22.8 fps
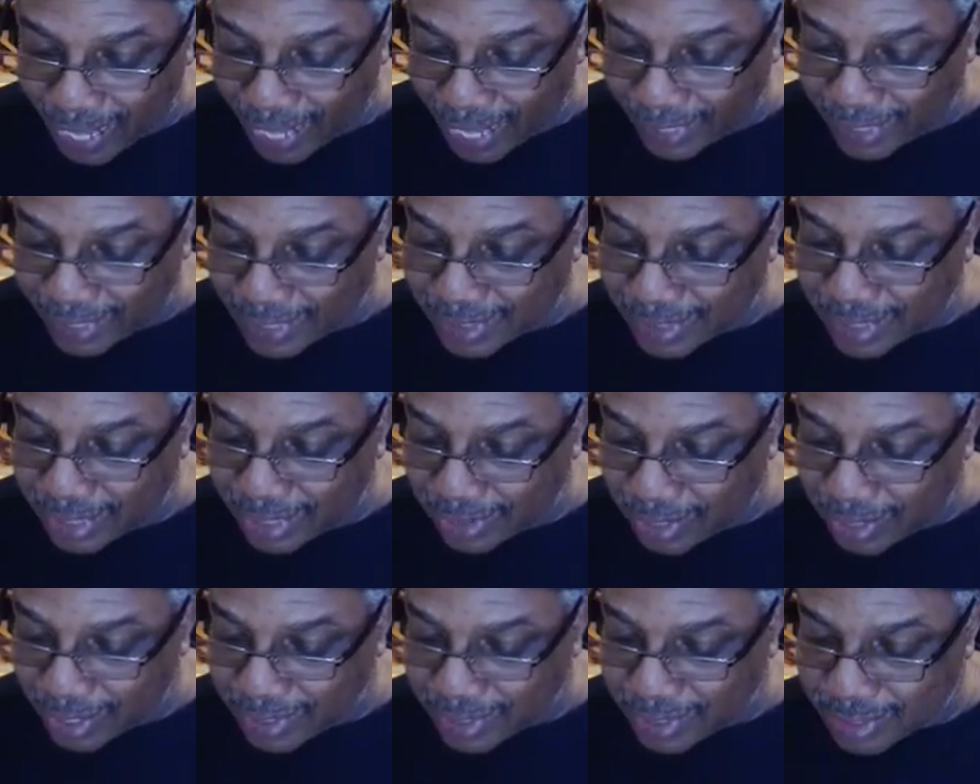I guess
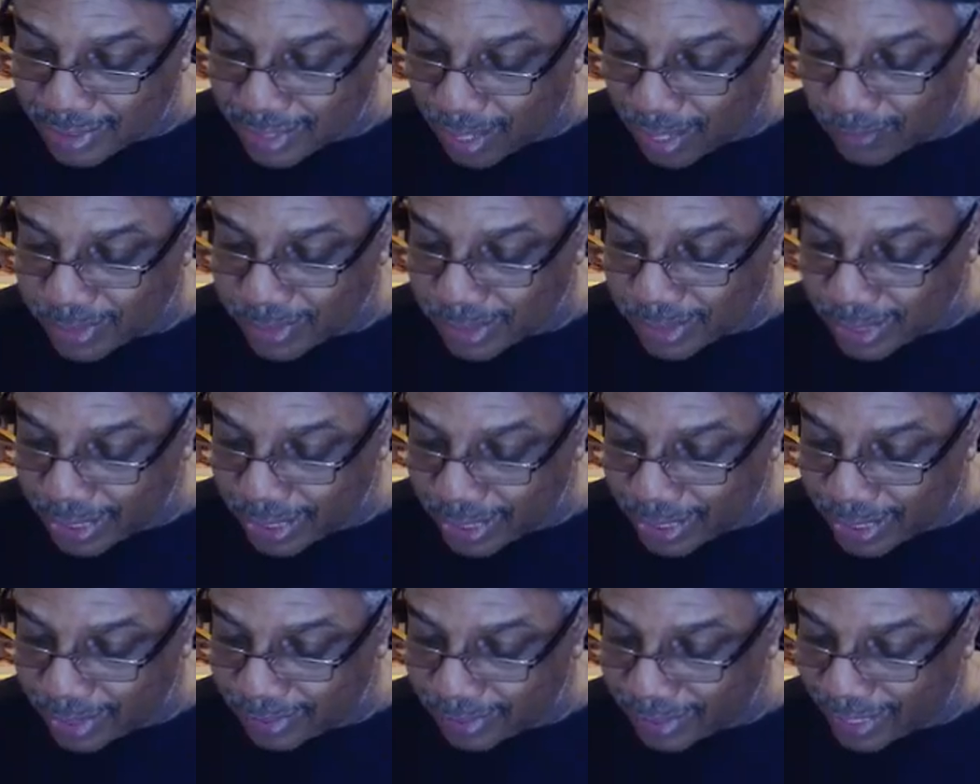they thought since I was
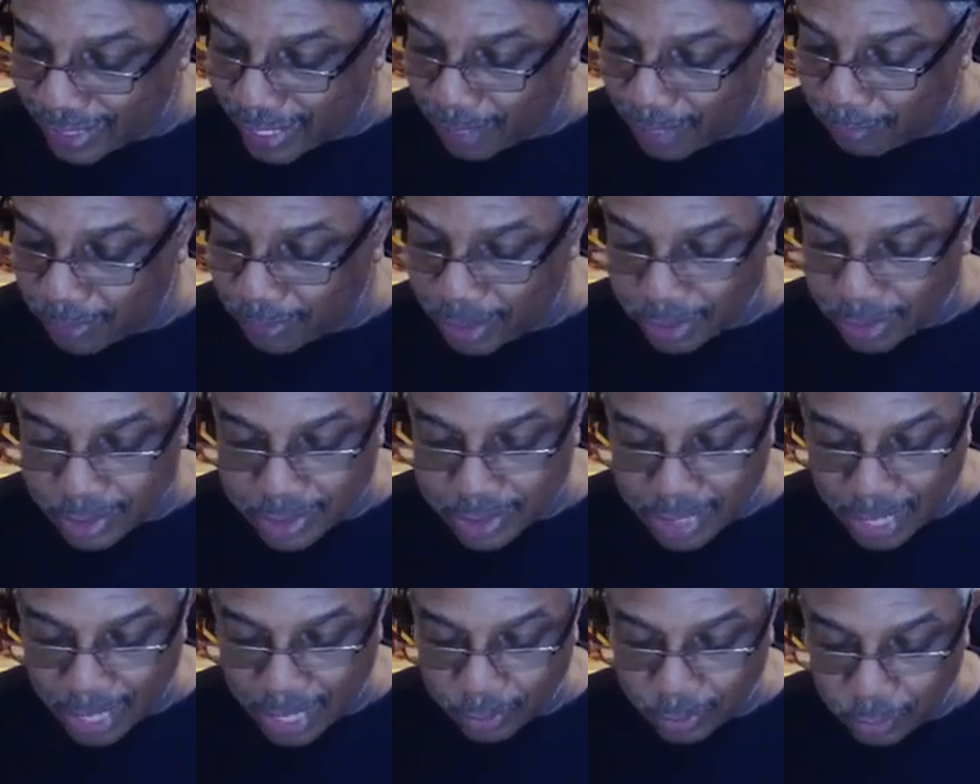dead, they had plenty
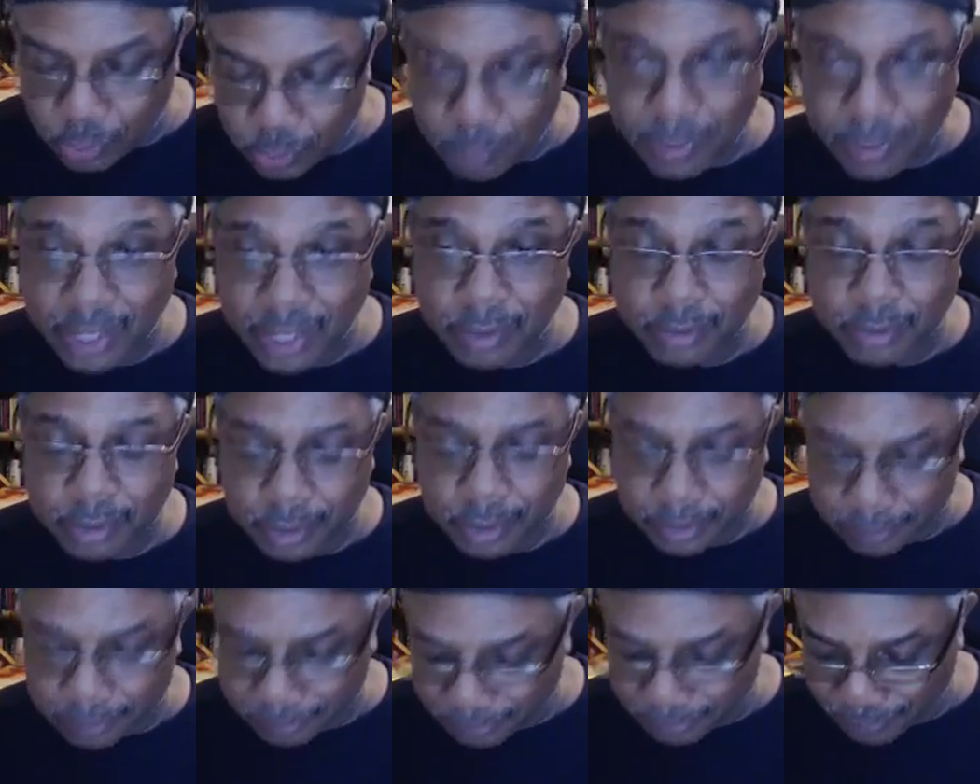of time to loot my
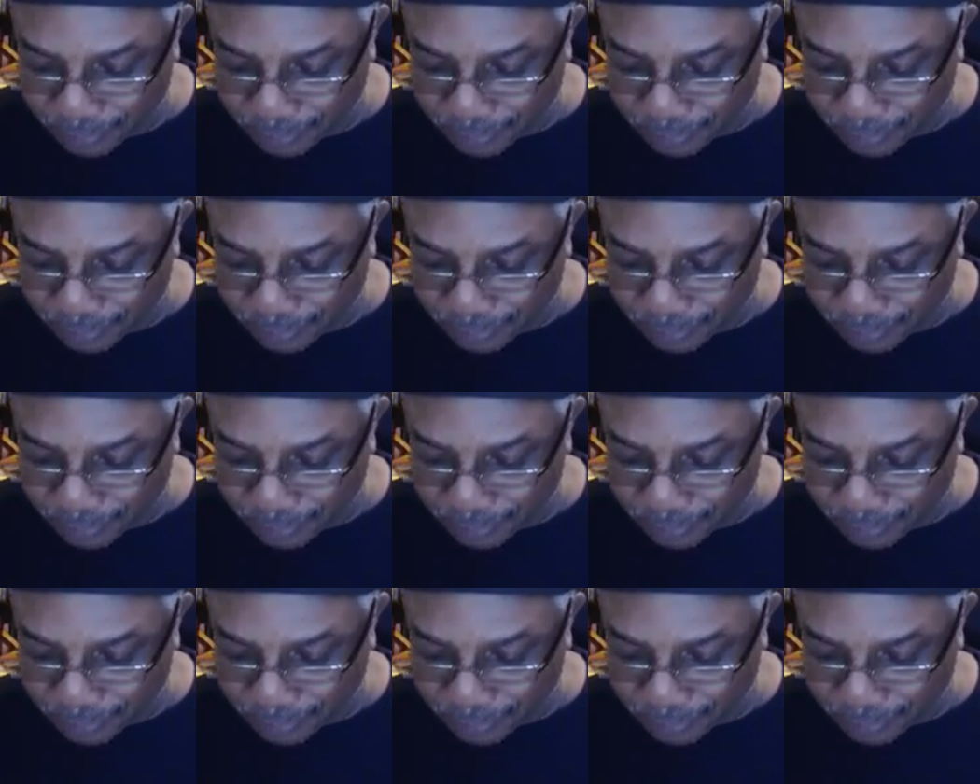crib.